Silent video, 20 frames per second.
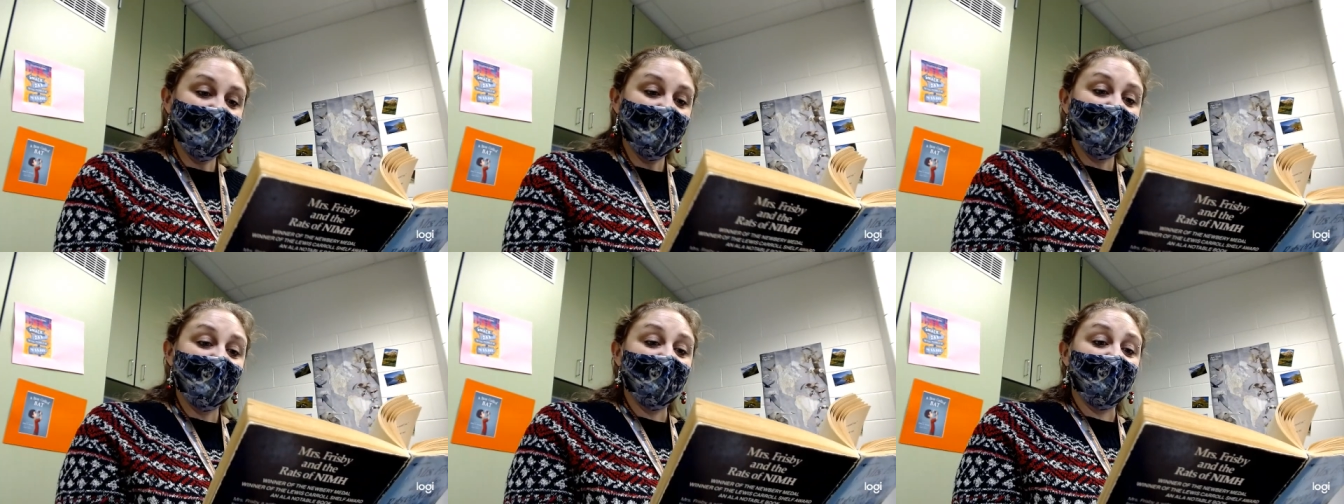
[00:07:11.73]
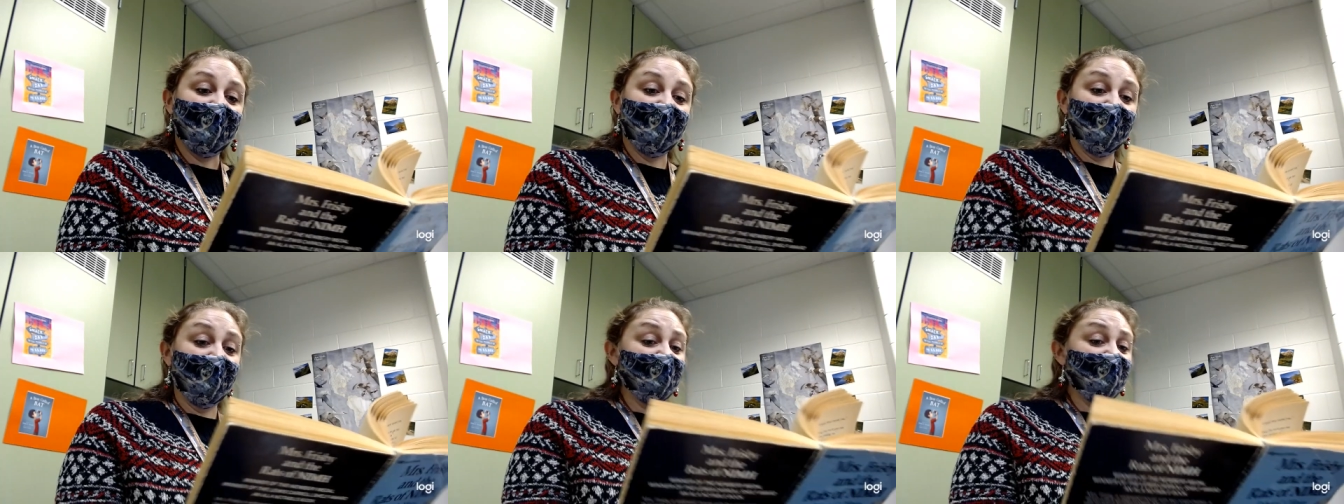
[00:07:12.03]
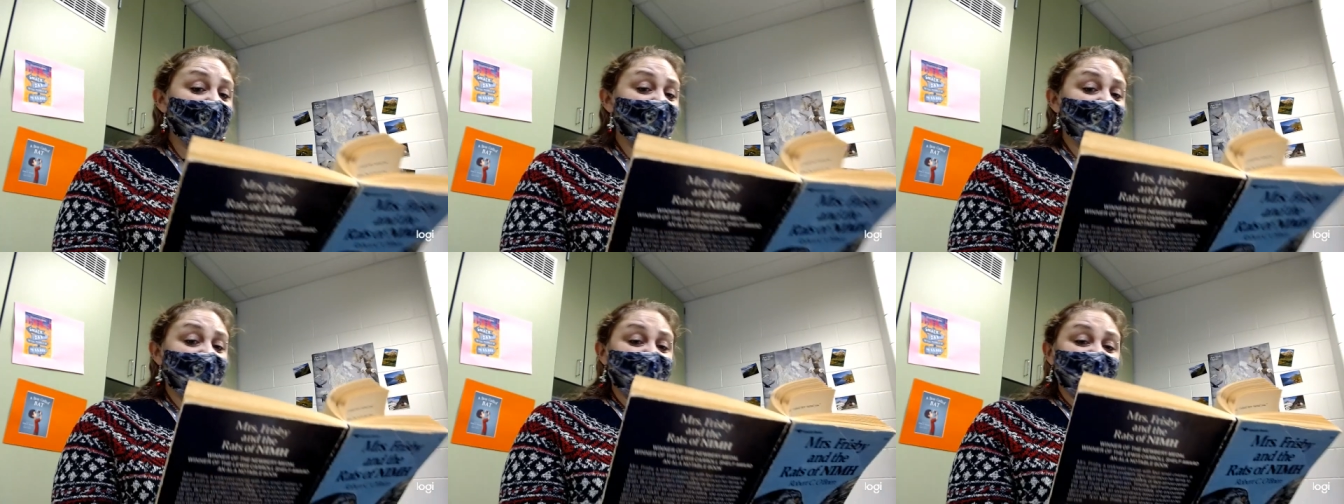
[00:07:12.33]
All of
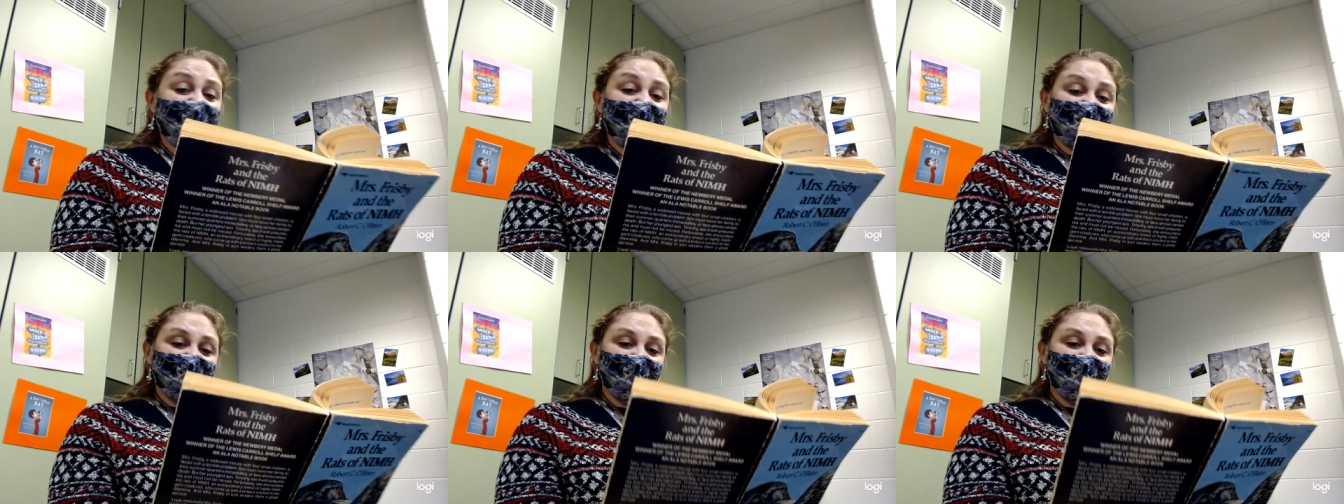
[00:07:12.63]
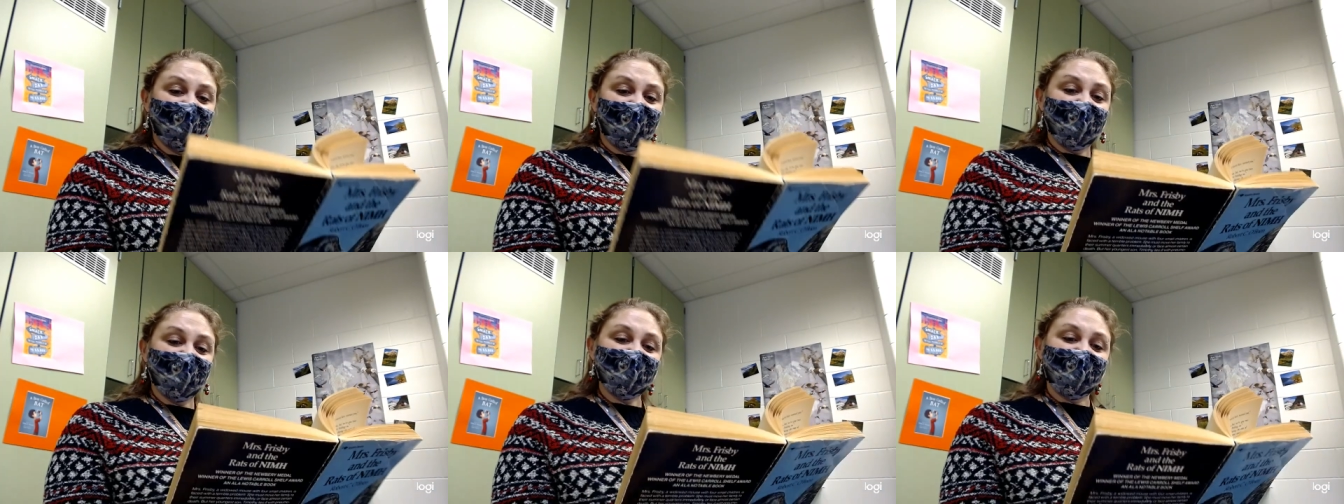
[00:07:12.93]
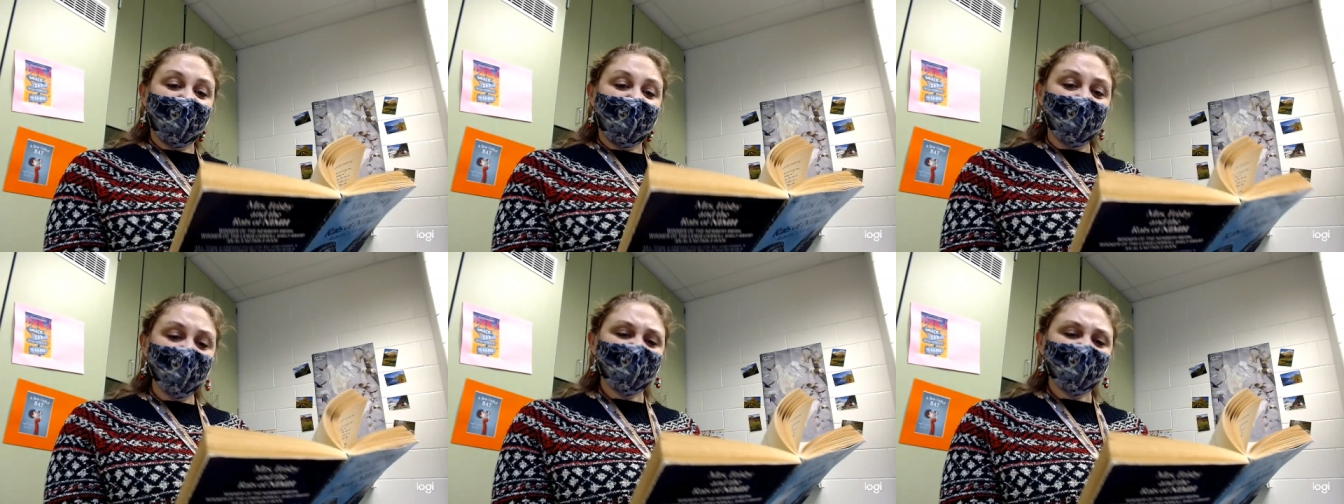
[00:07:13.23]
these activities
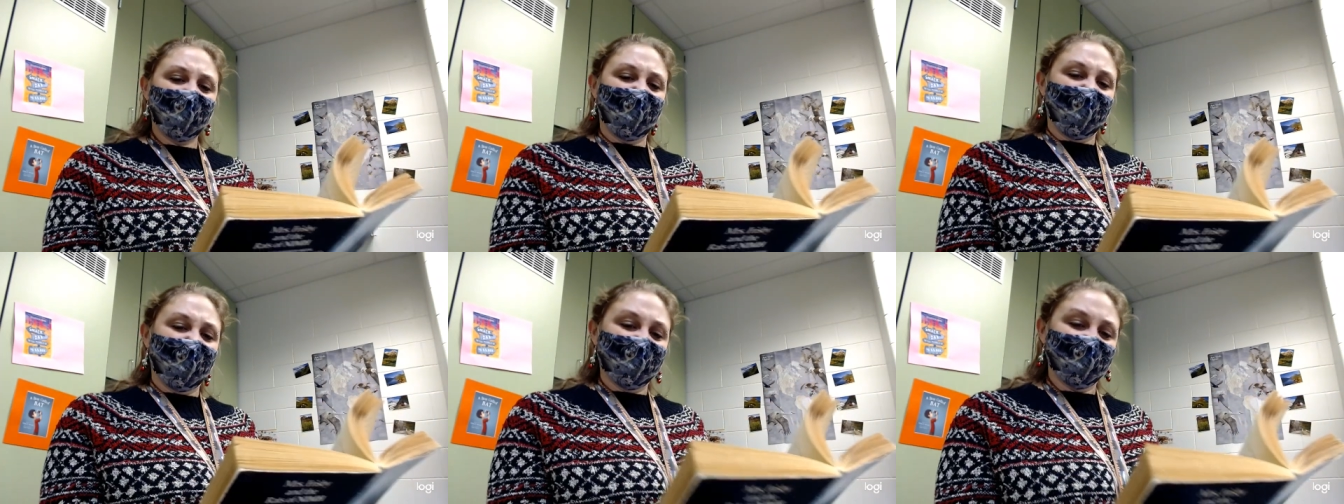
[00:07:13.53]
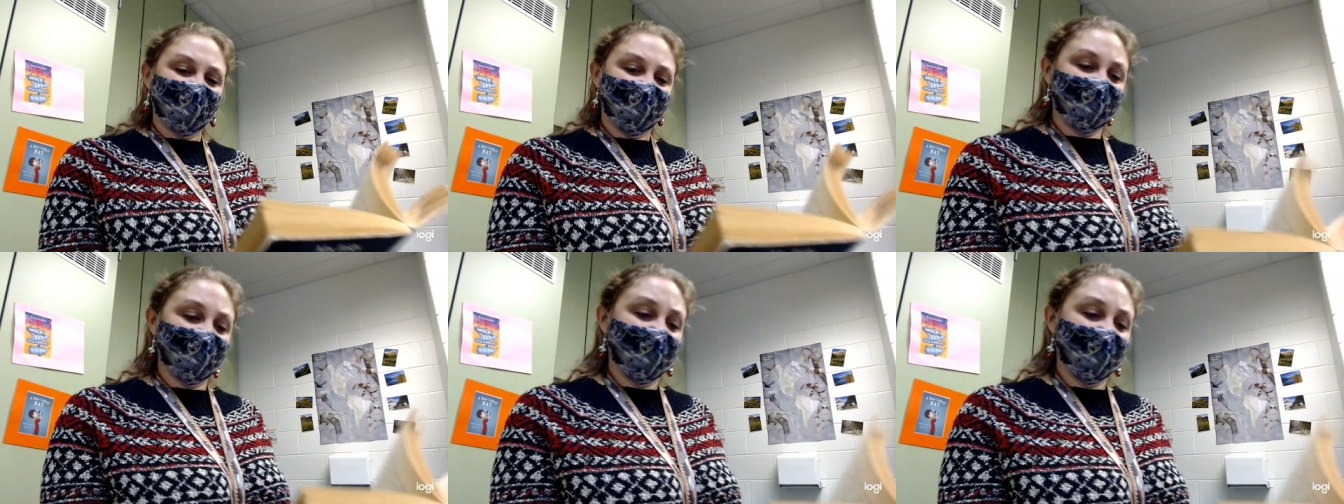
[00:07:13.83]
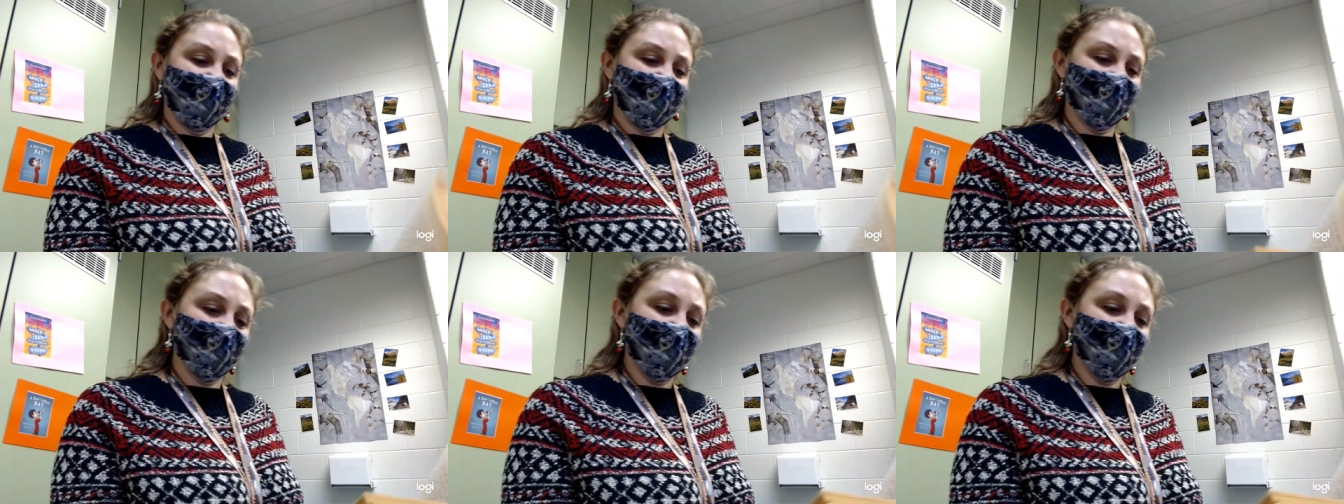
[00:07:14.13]
helped to pass the
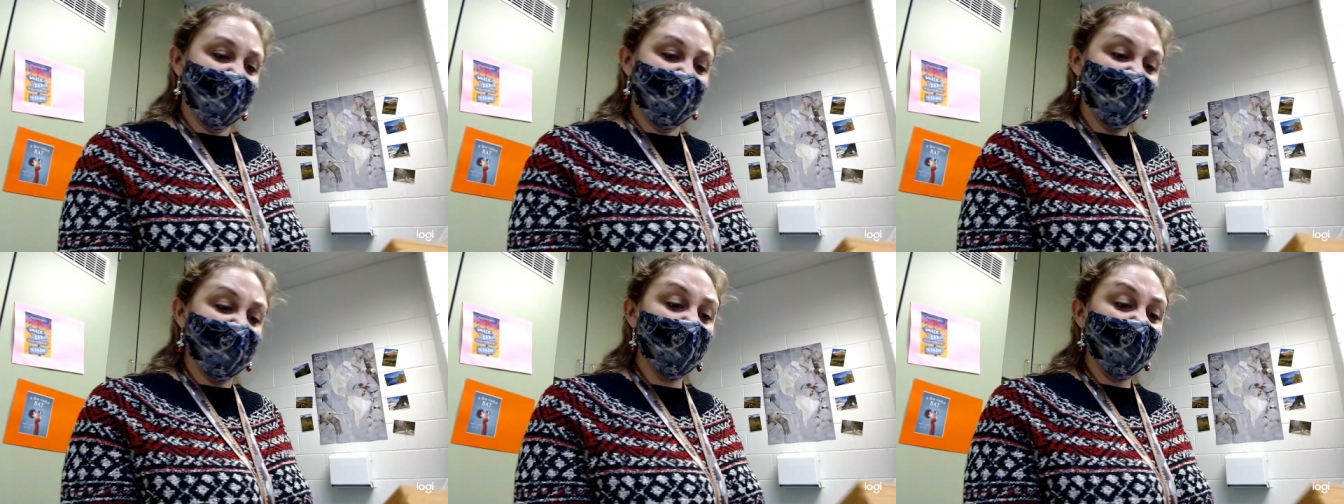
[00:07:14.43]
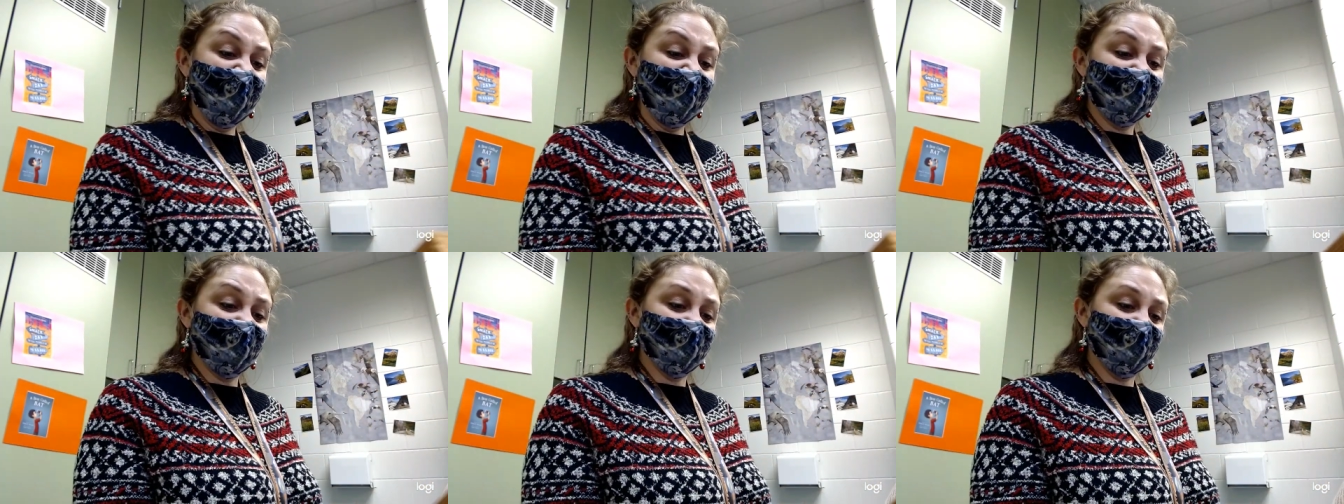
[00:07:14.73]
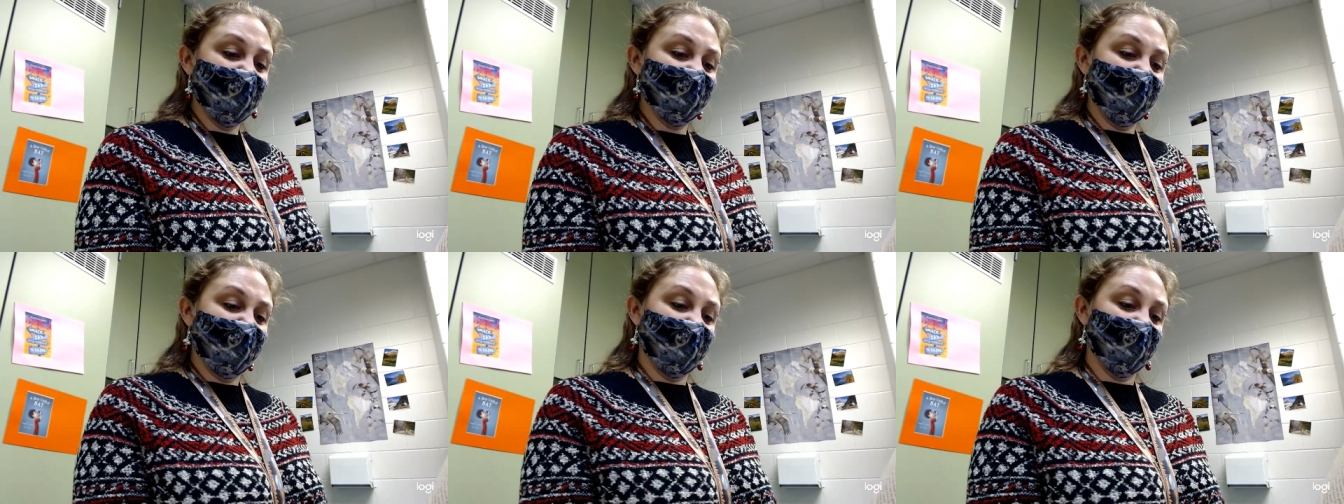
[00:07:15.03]
time, and the weeks went
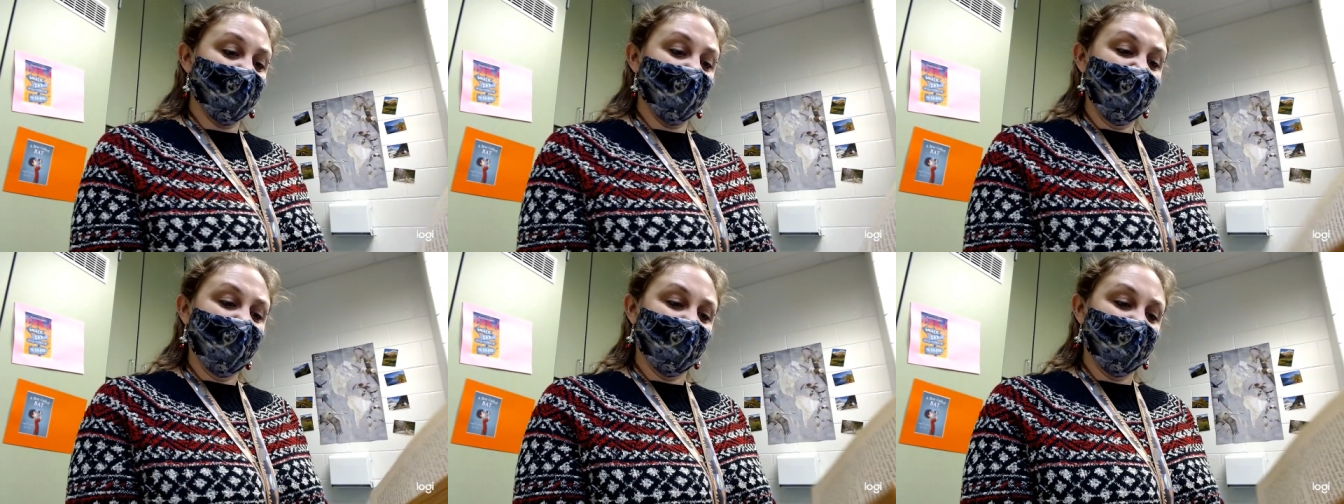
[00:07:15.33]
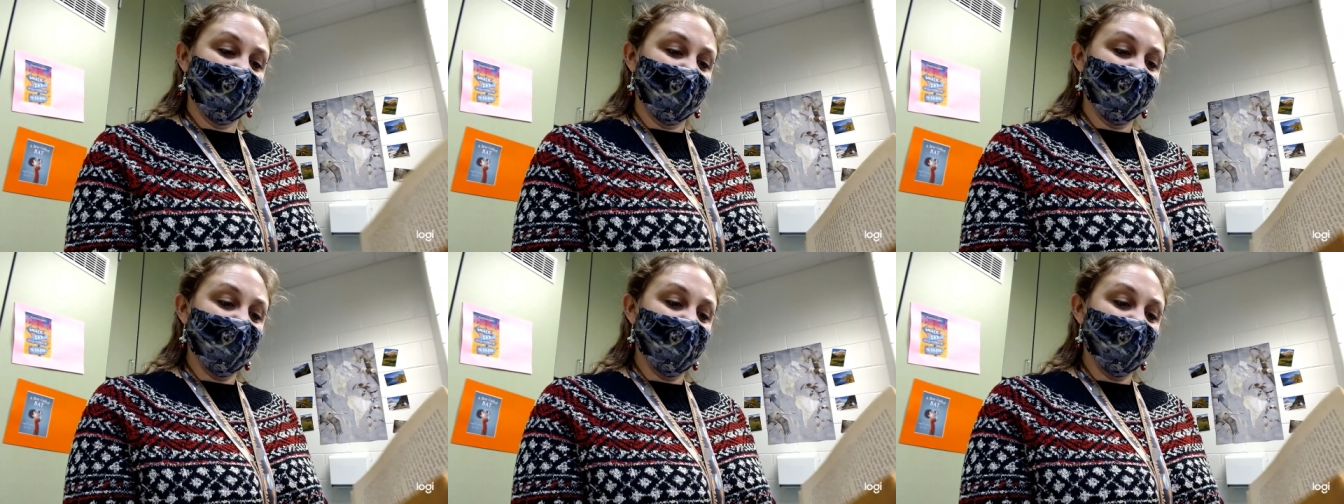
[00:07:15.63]
by quickly,